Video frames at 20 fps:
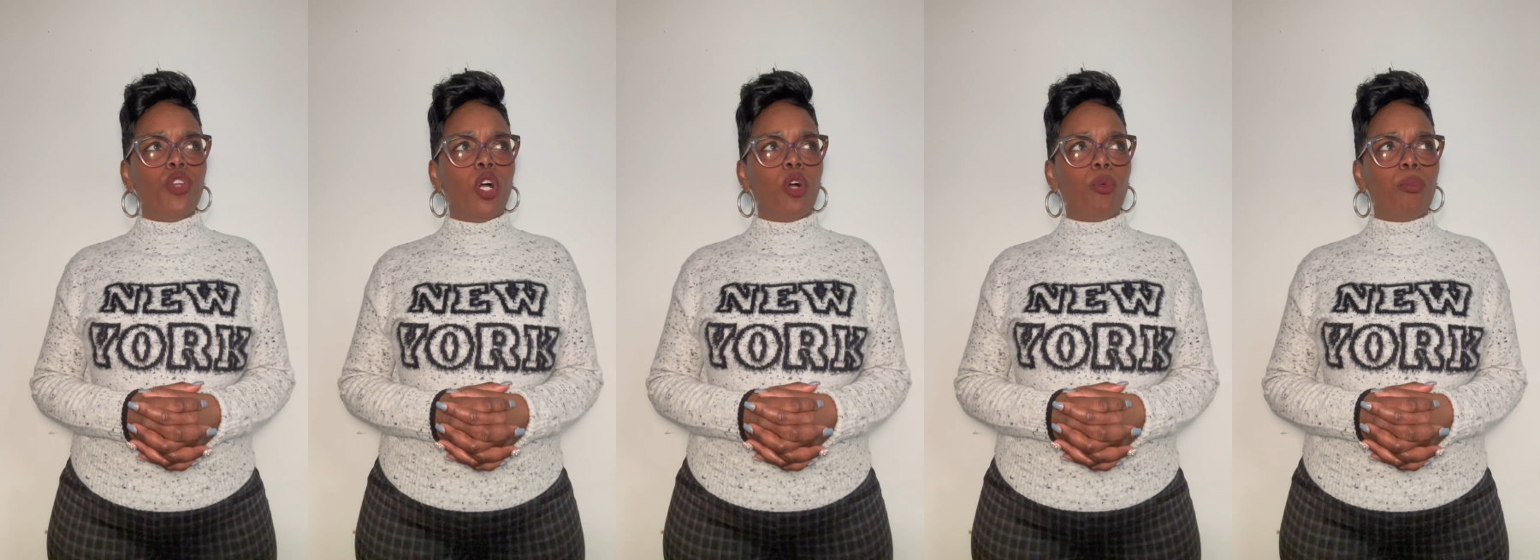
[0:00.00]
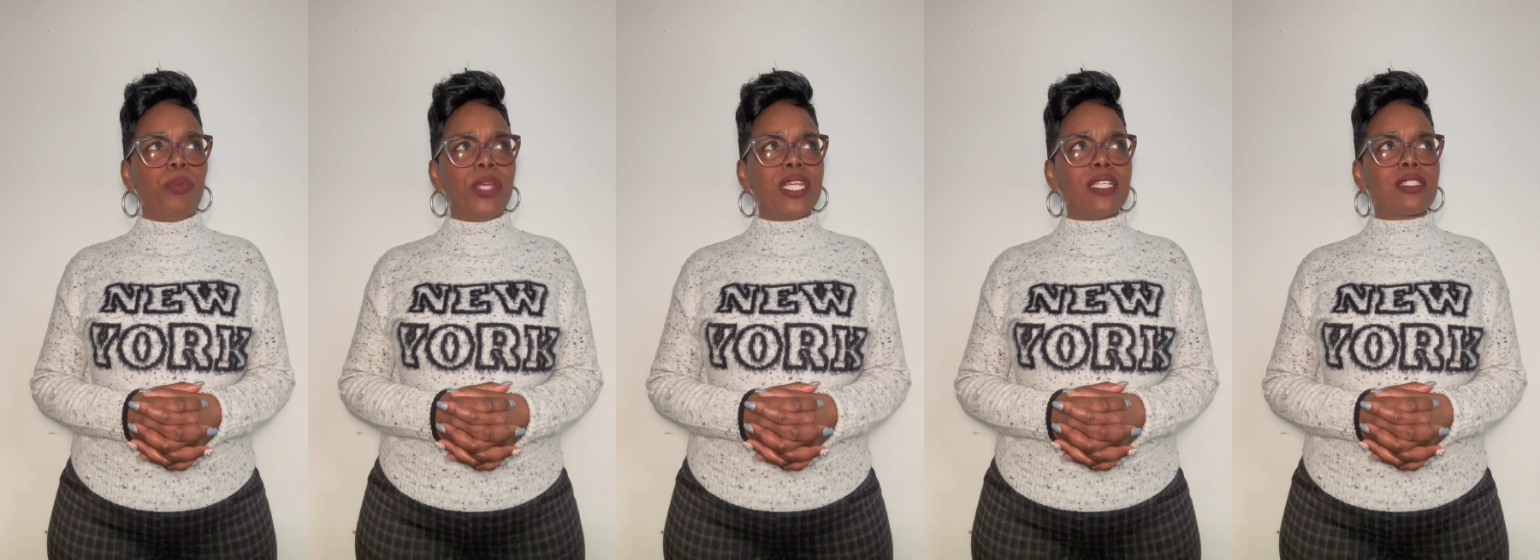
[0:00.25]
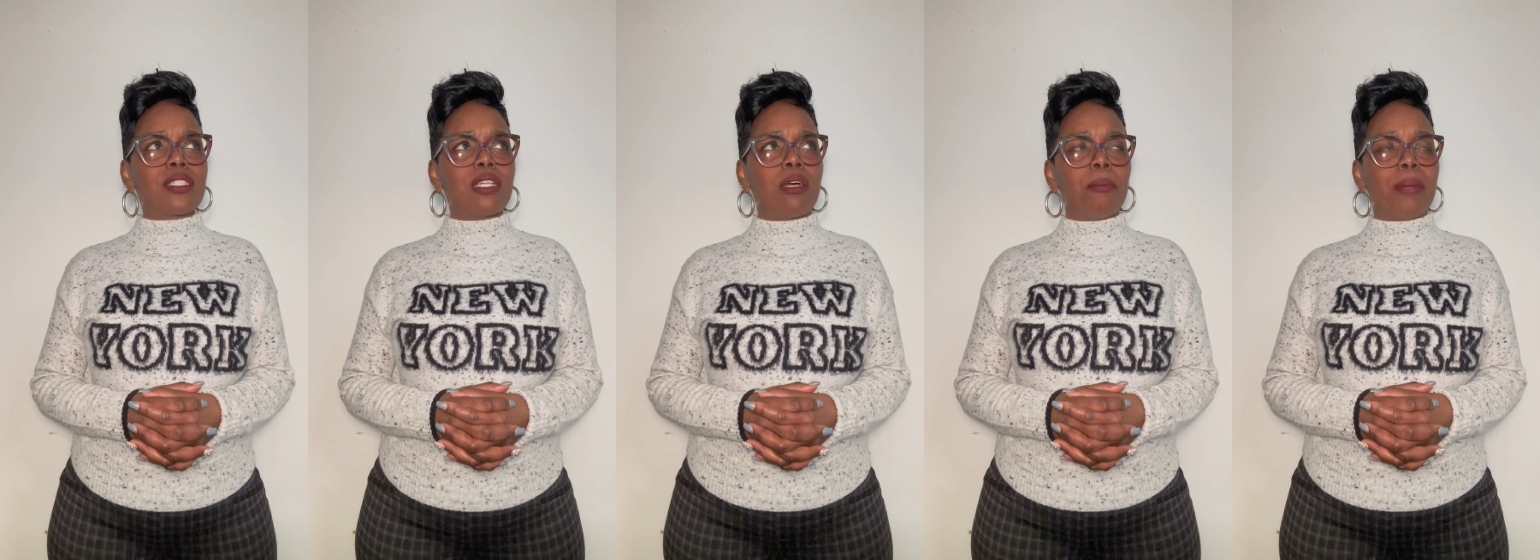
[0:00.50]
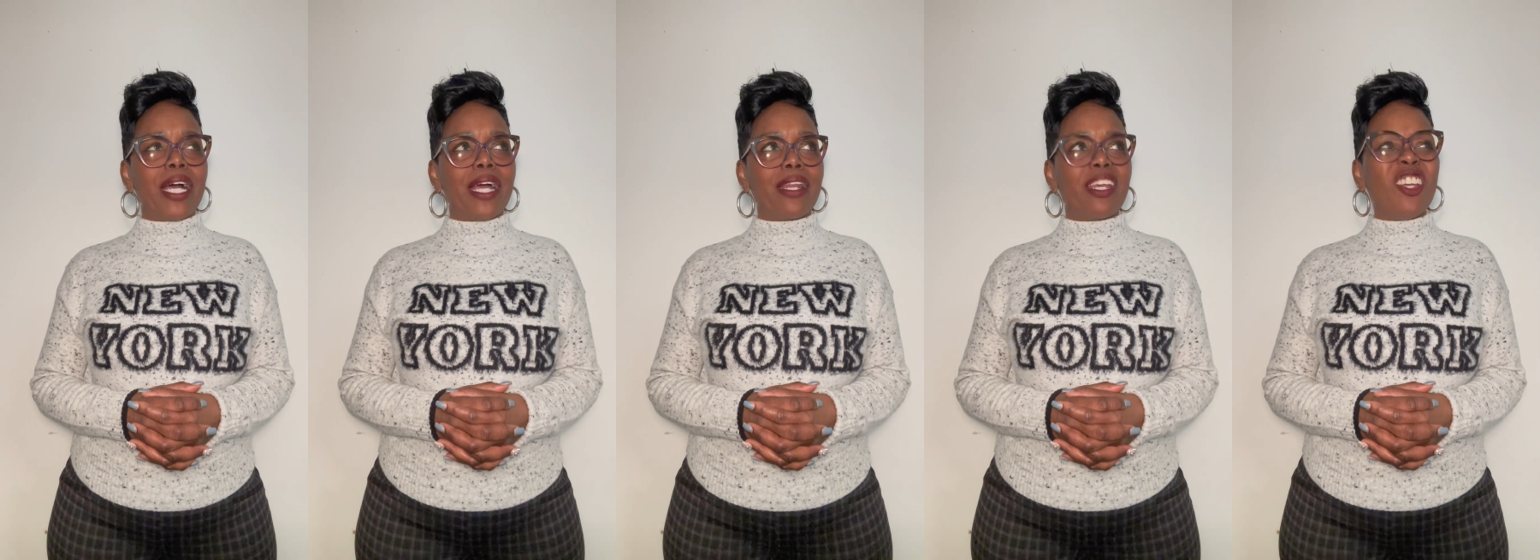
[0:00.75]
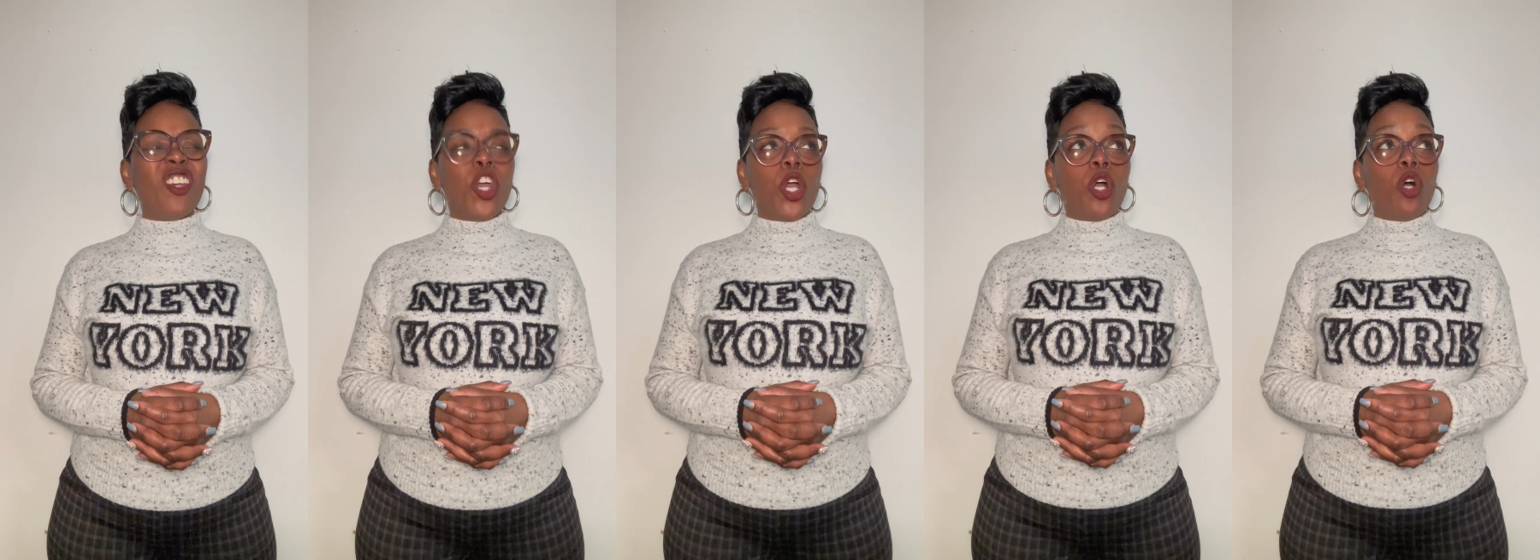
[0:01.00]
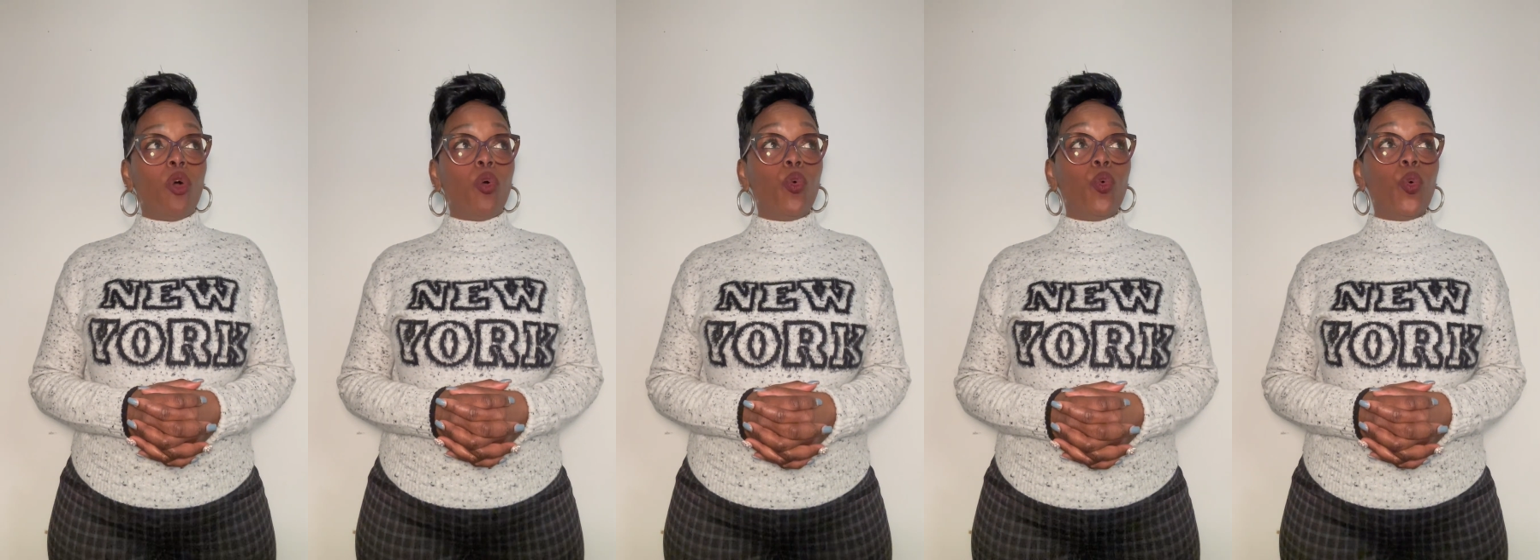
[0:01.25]
being somebody
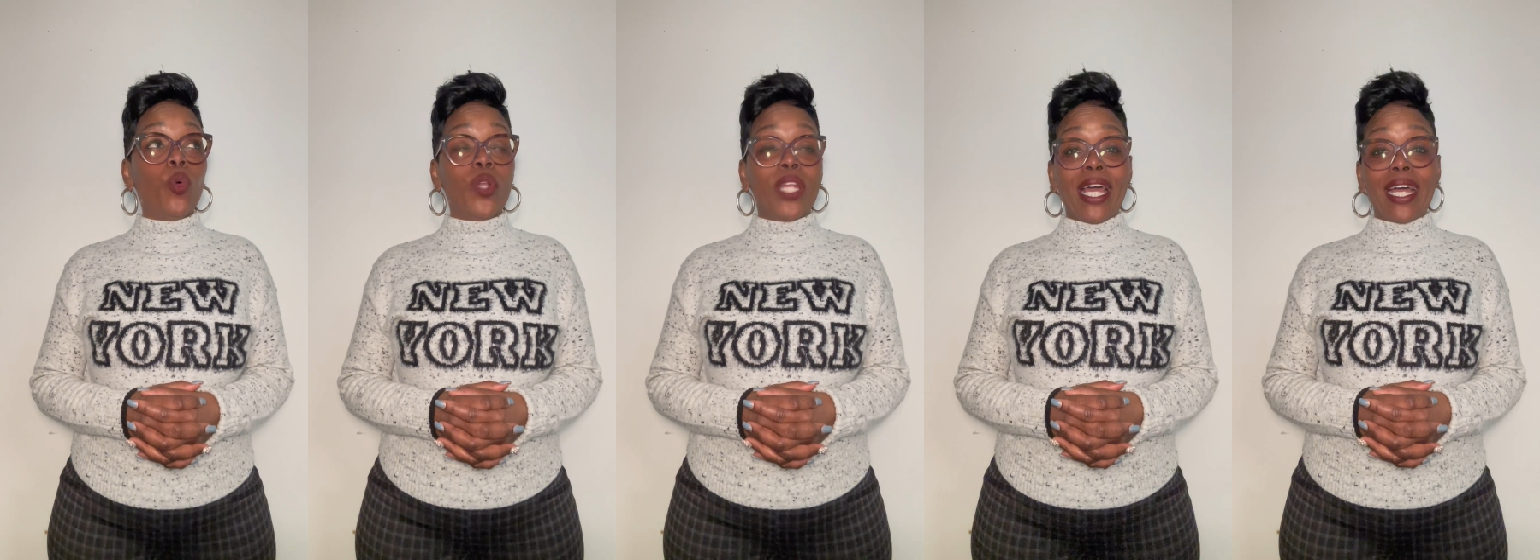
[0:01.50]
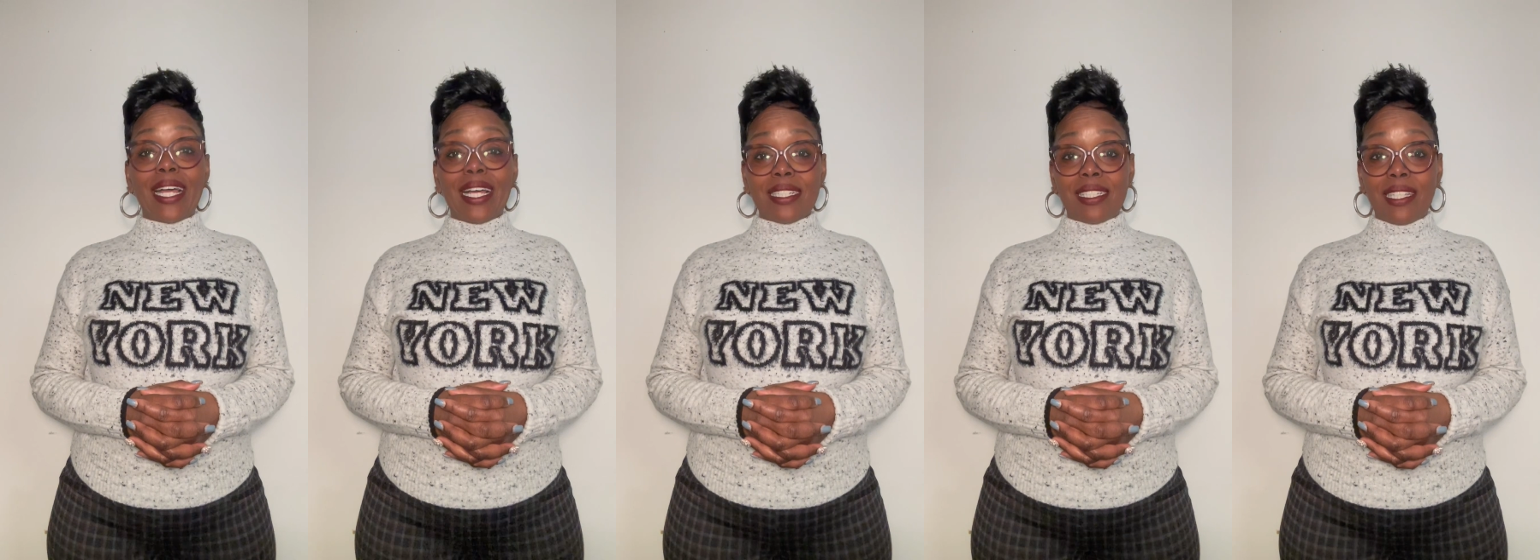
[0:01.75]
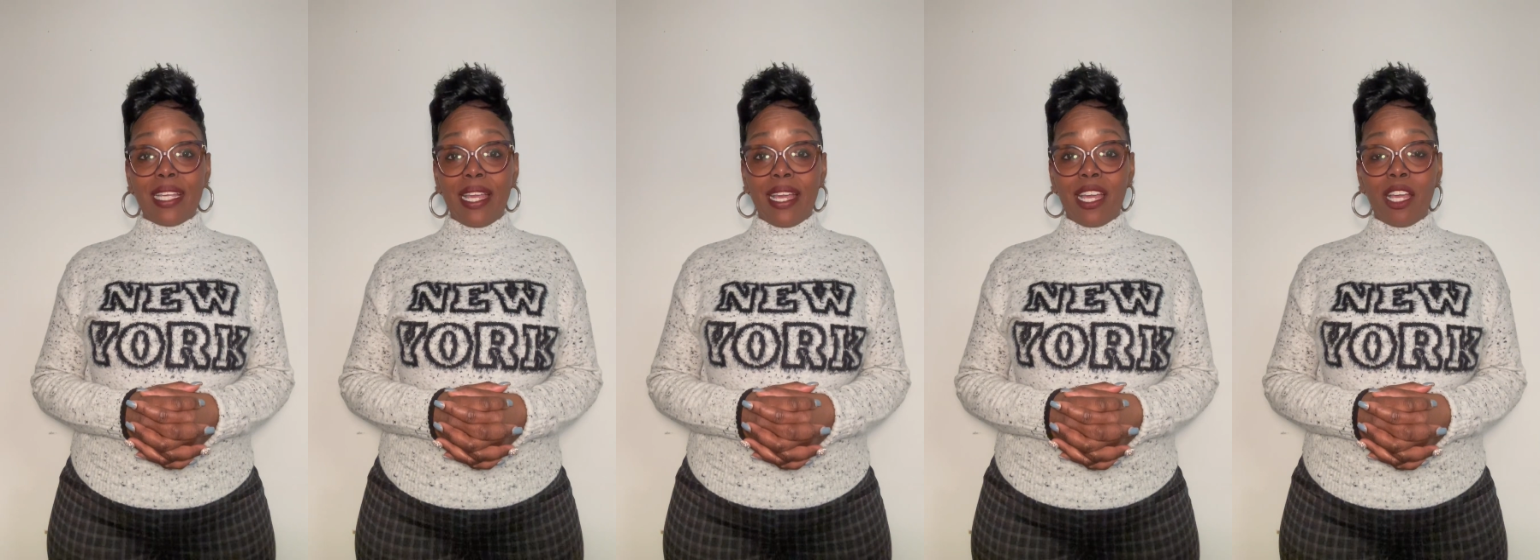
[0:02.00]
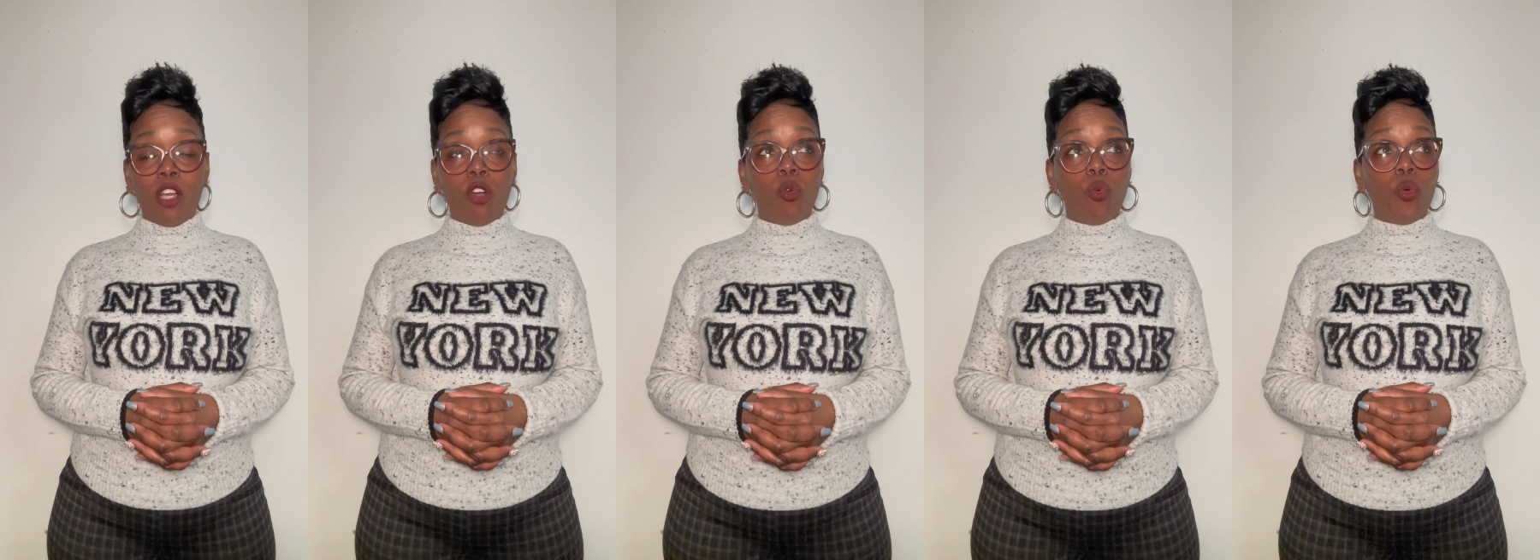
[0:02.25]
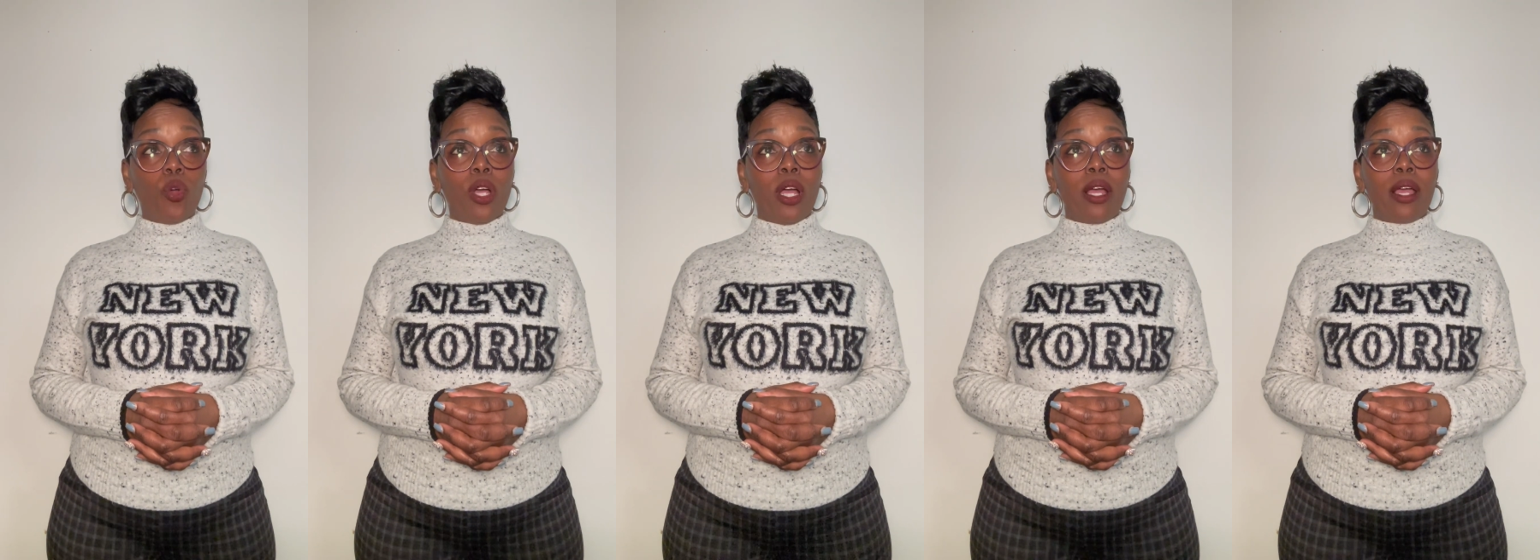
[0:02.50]
who, like I said, who